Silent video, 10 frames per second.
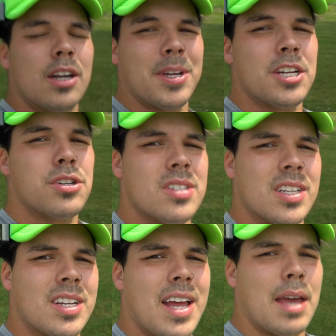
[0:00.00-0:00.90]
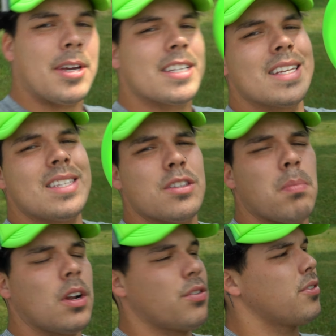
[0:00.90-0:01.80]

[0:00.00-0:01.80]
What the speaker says: It'll be interesting today because this is much